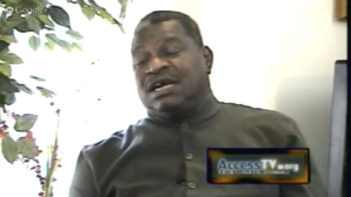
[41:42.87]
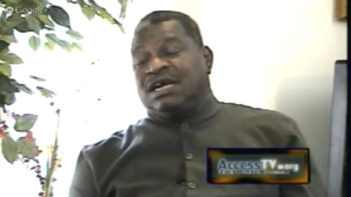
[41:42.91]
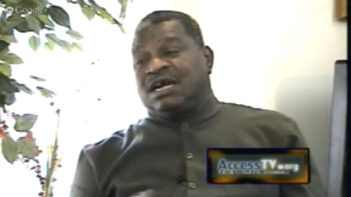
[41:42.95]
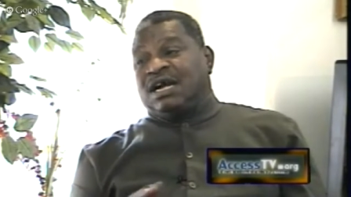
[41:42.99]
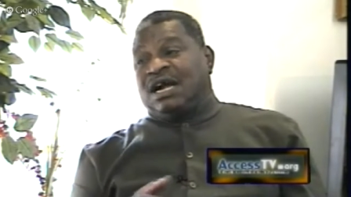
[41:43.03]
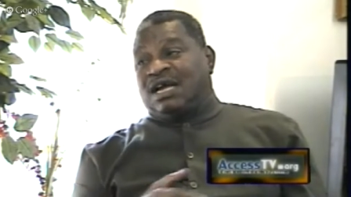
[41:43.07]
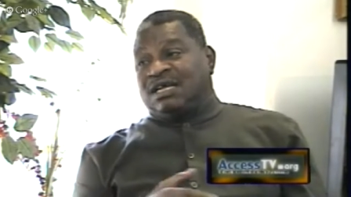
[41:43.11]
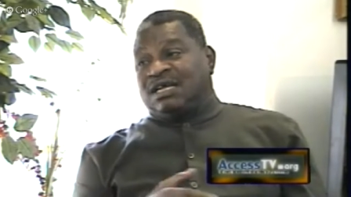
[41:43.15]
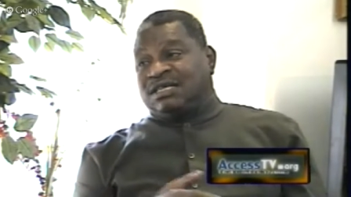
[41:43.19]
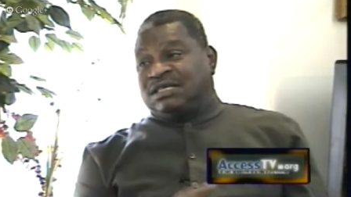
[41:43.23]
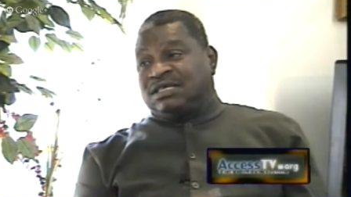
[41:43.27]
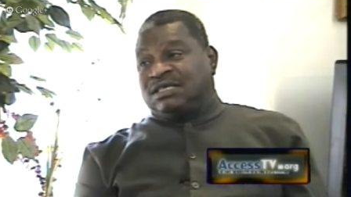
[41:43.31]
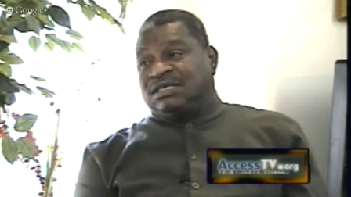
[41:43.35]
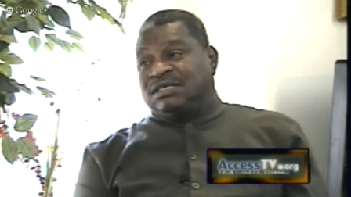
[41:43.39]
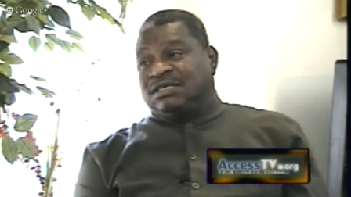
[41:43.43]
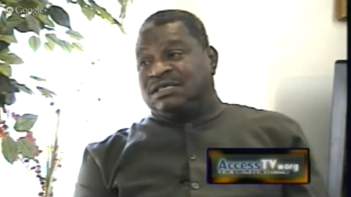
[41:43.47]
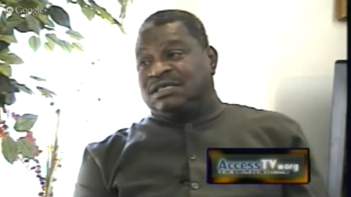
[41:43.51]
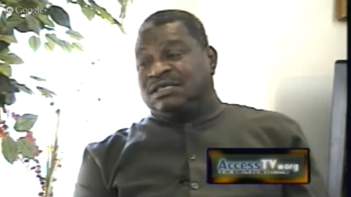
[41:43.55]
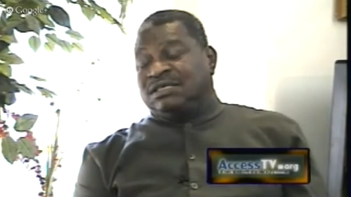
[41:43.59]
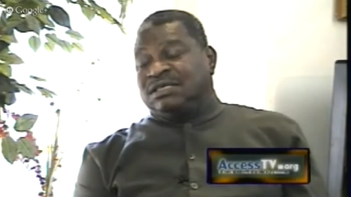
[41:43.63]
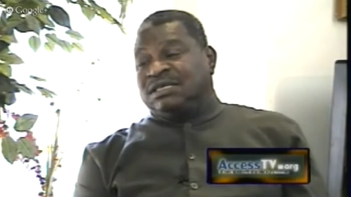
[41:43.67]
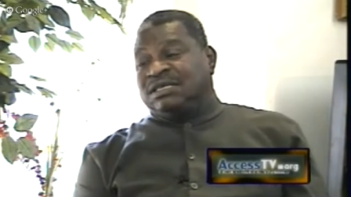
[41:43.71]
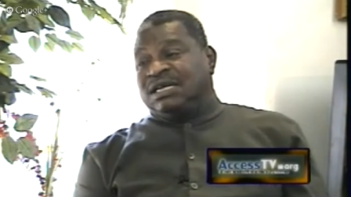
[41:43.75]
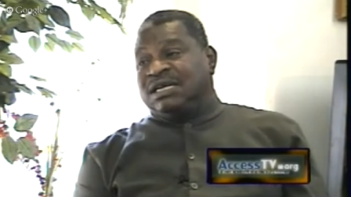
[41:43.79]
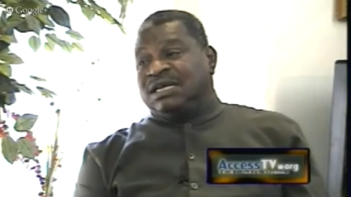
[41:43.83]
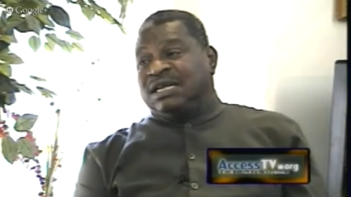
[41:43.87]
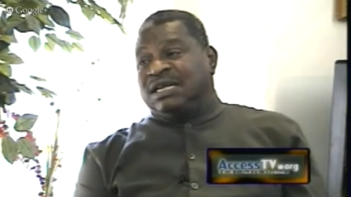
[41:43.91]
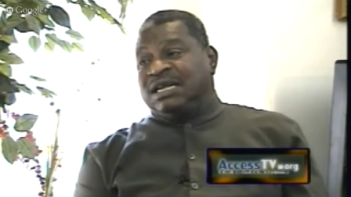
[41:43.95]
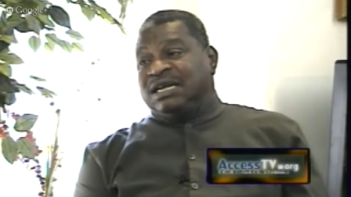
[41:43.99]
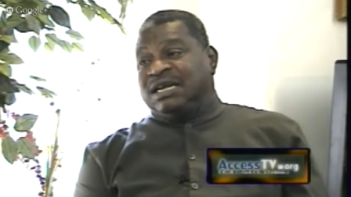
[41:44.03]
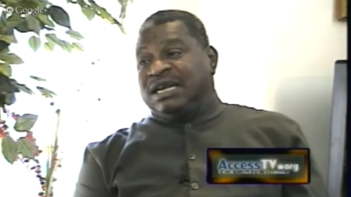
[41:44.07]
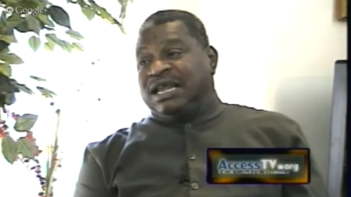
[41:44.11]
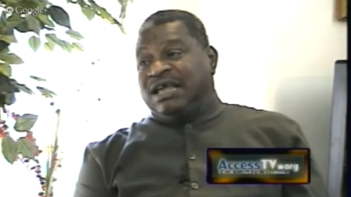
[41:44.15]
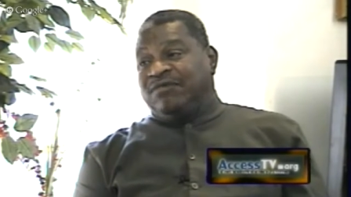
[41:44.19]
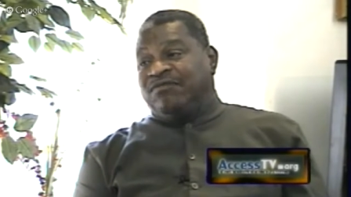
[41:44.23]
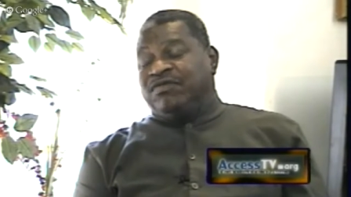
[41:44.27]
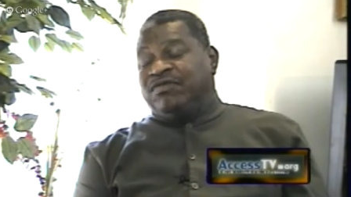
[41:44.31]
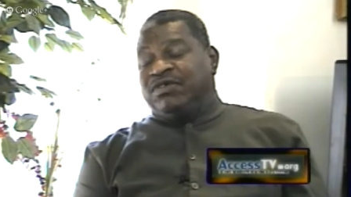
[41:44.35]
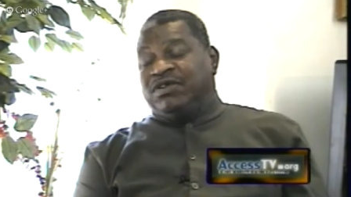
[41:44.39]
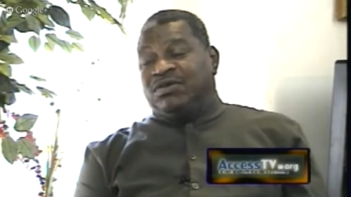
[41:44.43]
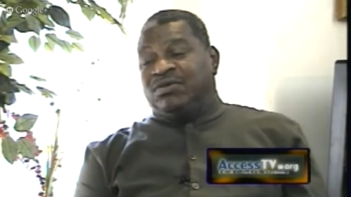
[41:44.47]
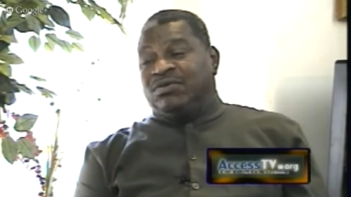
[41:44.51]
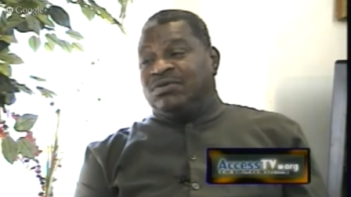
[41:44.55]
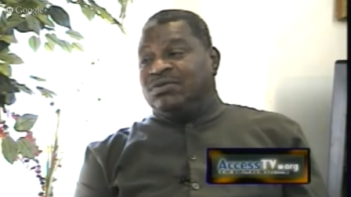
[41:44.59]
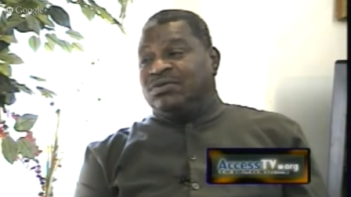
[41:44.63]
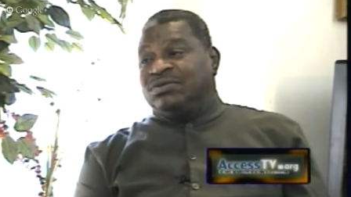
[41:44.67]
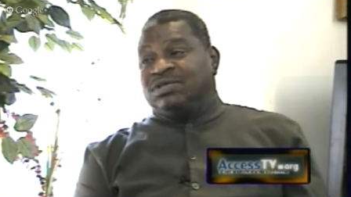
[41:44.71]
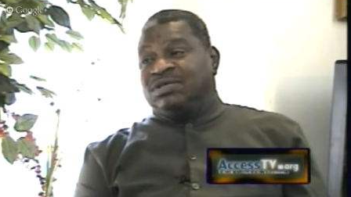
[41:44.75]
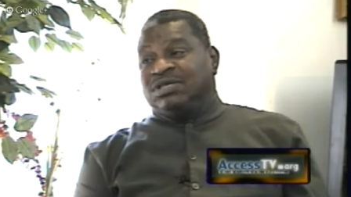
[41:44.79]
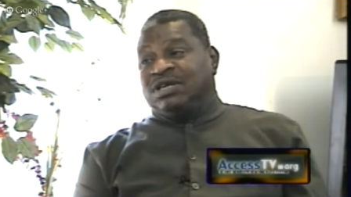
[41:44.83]
cousins and their
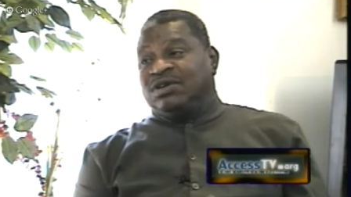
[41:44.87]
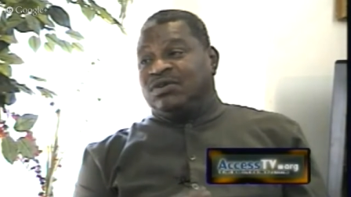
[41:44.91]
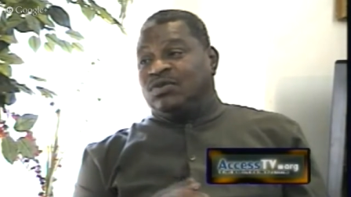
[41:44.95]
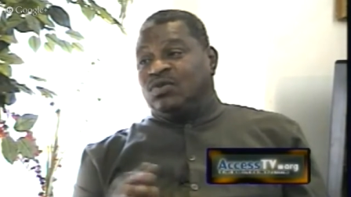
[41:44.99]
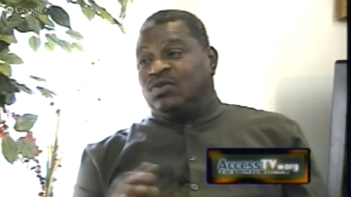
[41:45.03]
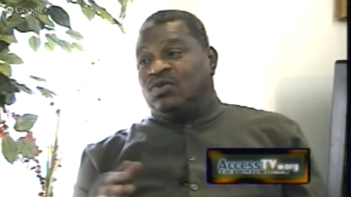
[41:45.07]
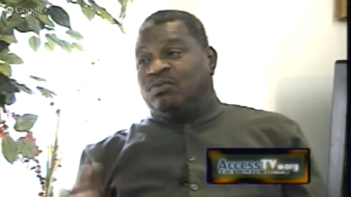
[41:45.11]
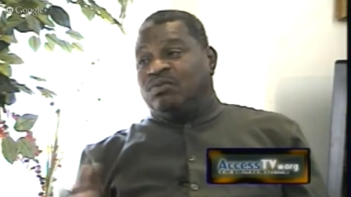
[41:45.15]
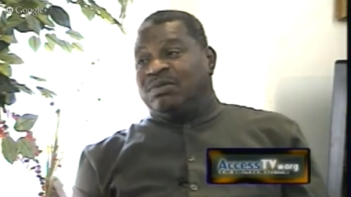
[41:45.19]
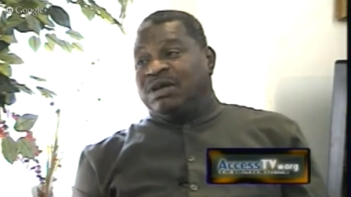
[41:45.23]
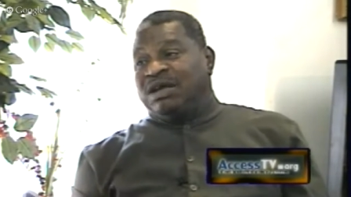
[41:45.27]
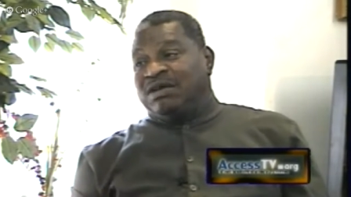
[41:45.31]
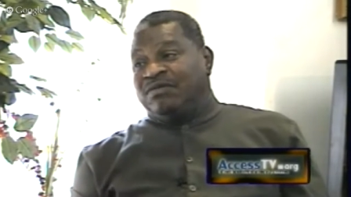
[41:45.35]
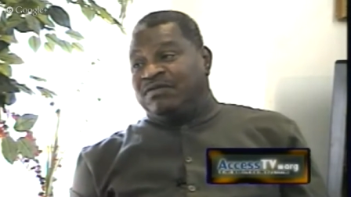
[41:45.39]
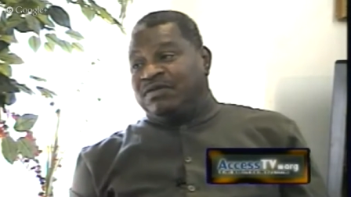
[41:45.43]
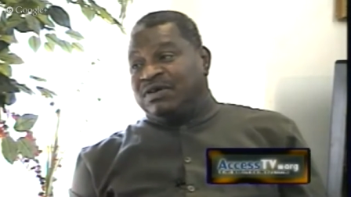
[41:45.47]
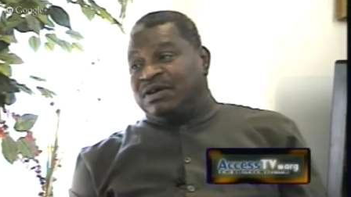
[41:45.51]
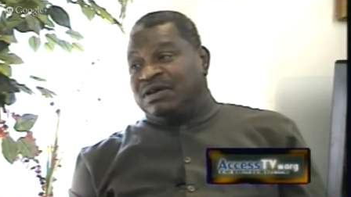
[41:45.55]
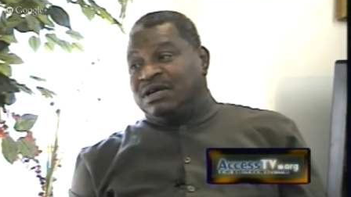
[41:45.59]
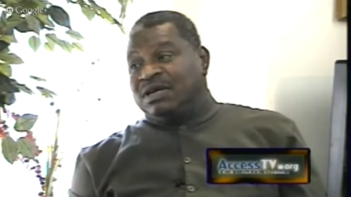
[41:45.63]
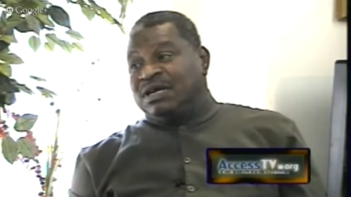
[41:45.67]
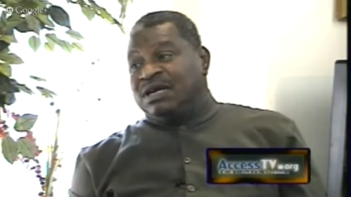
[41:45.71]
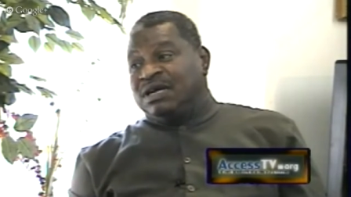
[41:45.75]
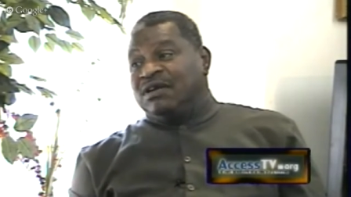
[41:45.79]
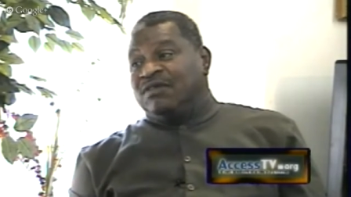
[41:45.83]
nephews and whomever